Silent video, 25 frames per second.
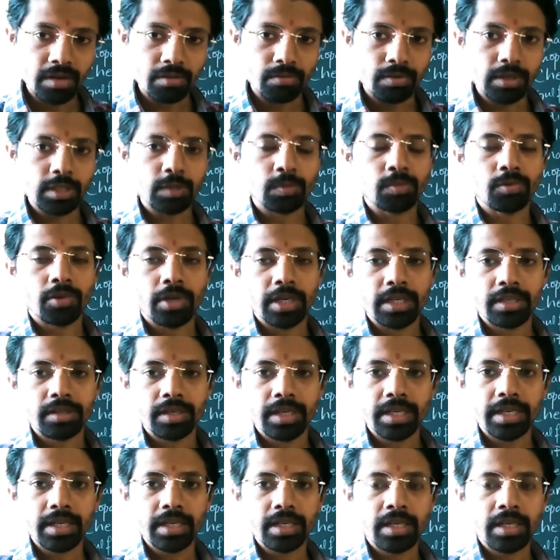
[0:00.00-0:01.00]

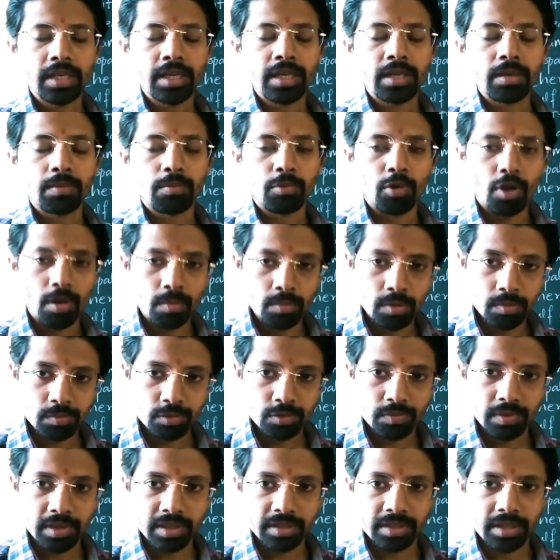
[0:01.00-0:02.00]
Respiratory
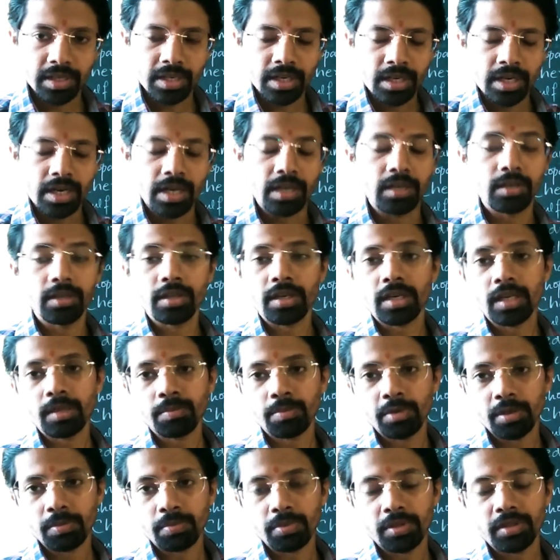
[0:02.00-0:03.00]
problems were there. Elderly
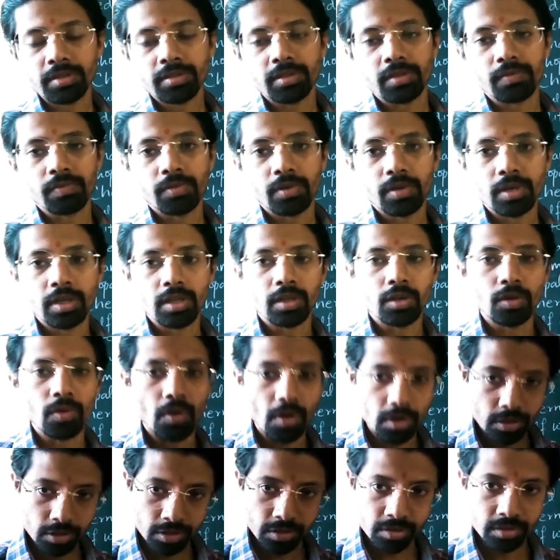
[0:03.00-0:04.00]
people suffered a
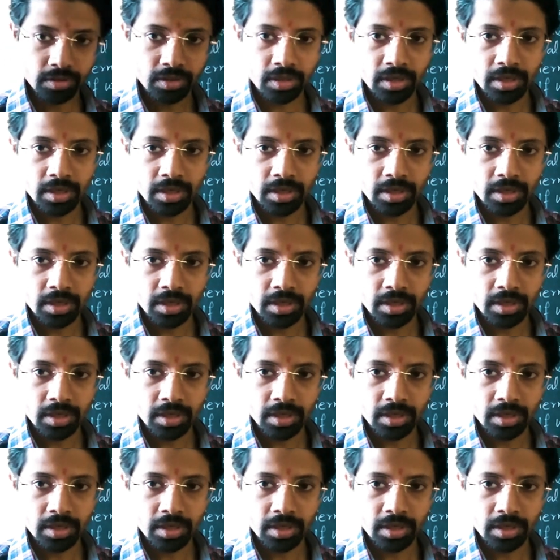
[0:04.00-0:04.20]
lot.